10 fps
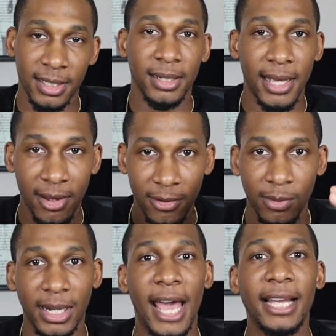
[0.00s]
sit down and
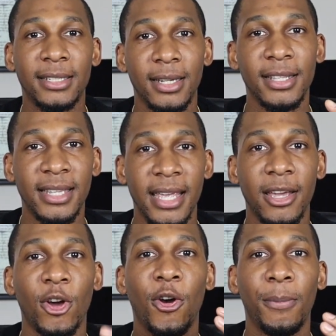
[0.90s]
relax.
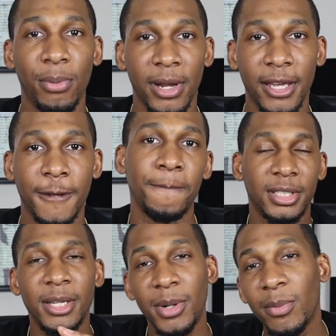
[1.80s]
Take a break.
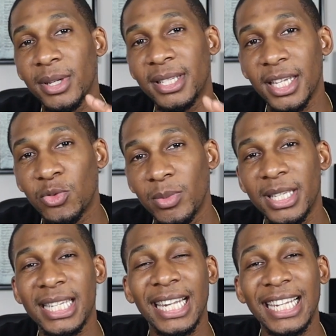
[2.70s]
Tip number 6 would be
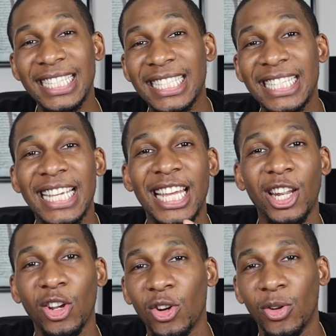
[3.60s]
to listen and
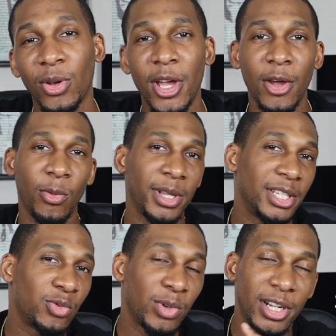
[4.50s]
learn, whether
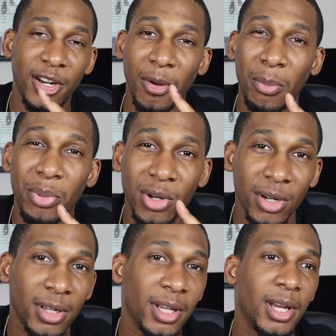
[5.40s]
it's reading a
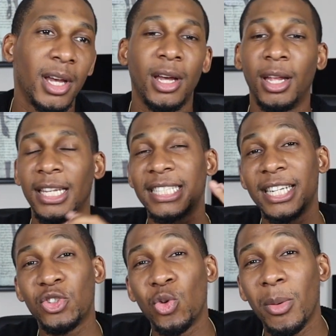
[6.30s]
book, or
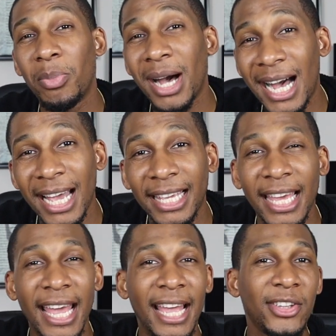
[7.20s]
listening to a
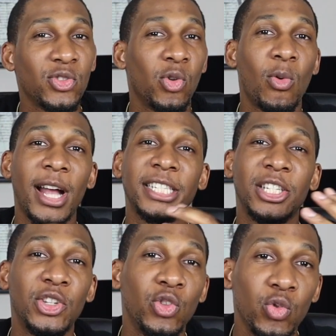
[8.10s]
podcast, or
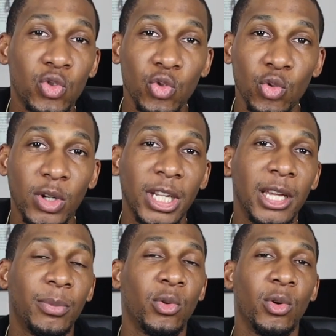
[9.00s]
watching a YouTube
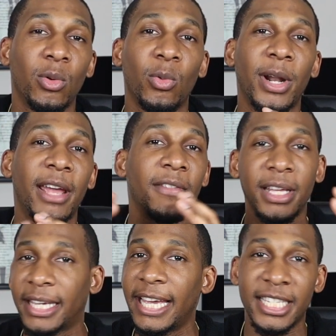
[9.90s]
clip, or whatever
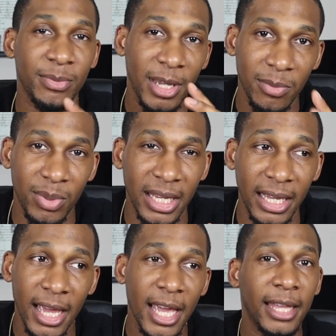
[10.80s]
the case may be.